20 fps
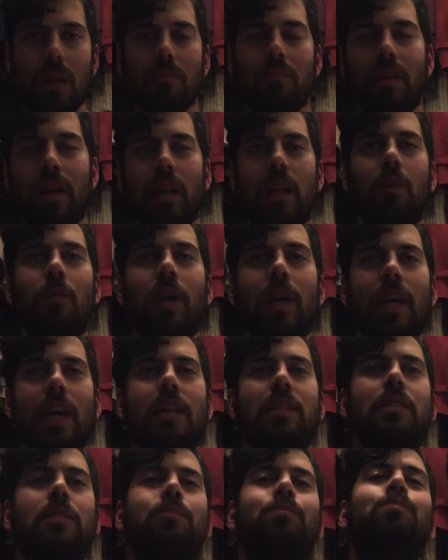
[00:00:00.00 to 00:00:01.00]
But anyway,
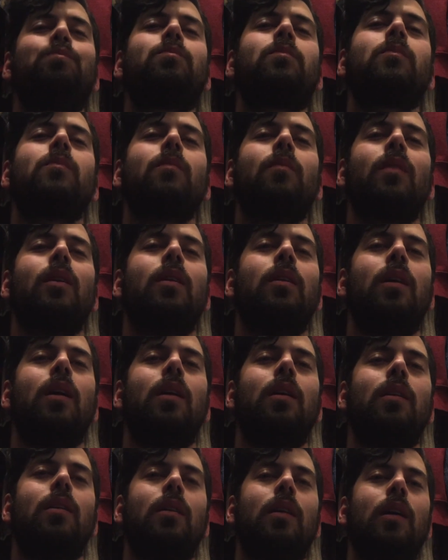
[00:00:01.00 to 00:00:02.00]
yes.
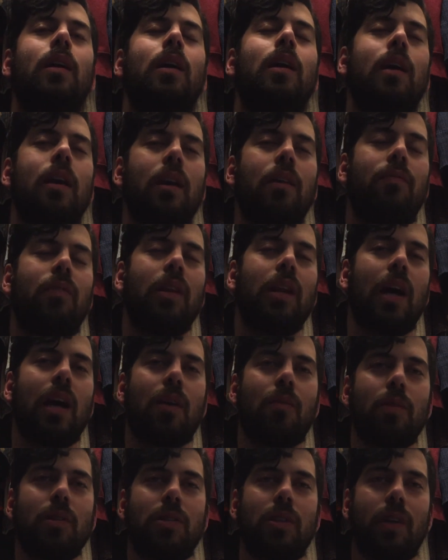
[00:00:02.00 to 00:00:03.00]
If you
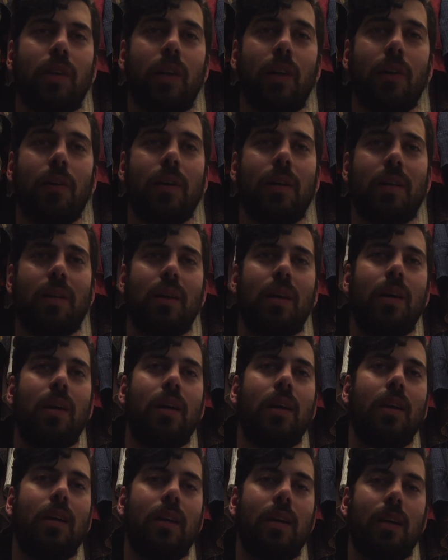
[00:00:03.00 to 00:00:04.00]
like what you're hearing,
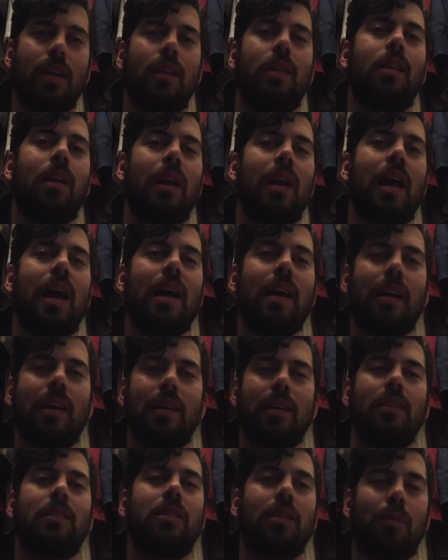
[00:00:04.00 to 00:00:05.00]
hit the like,
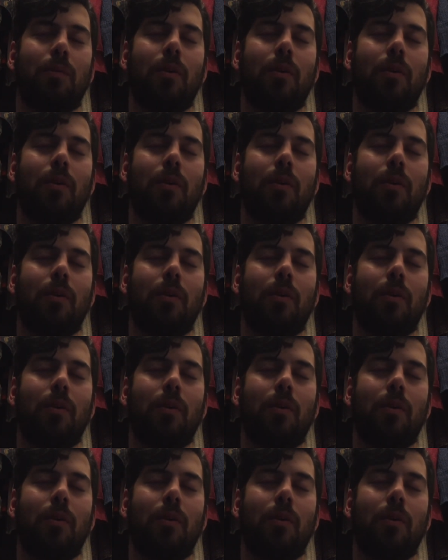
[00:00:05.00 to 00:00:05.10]
hit